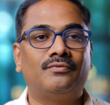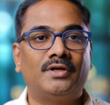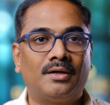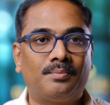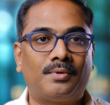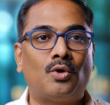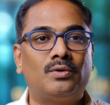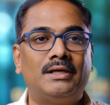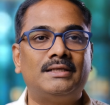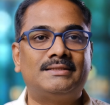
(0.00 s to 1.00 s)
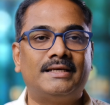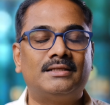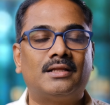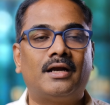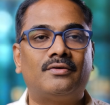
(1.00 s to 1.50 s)
we are proudly
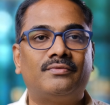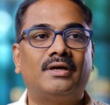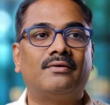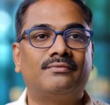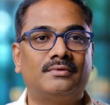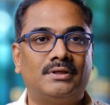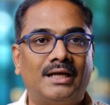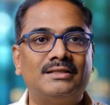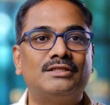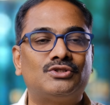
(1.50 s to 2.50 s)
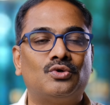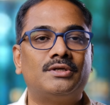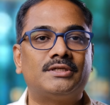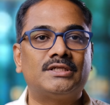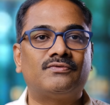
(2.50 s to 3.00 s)
saying that we have done the
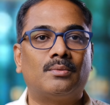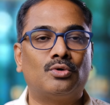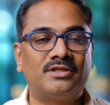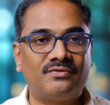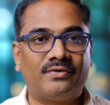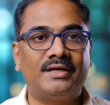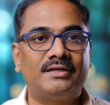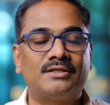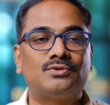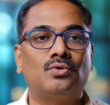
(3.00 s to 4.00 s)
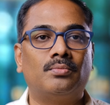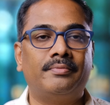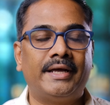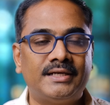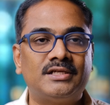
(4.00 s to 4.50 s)
solutions for more than 5 years to
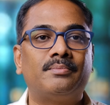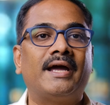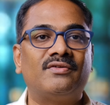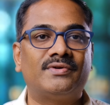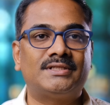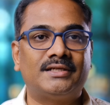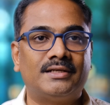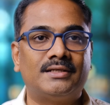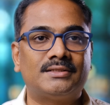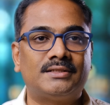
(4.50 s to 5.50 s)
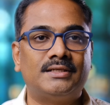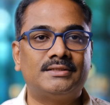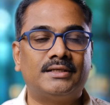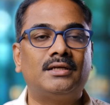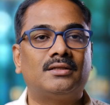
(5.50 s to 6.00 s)
major manufacturing
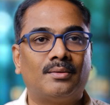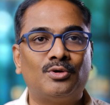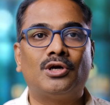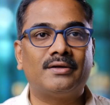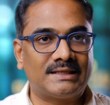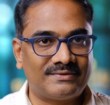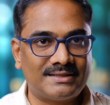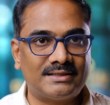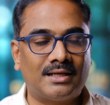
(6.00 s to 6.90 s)
industries in Tamil Nadu as well as in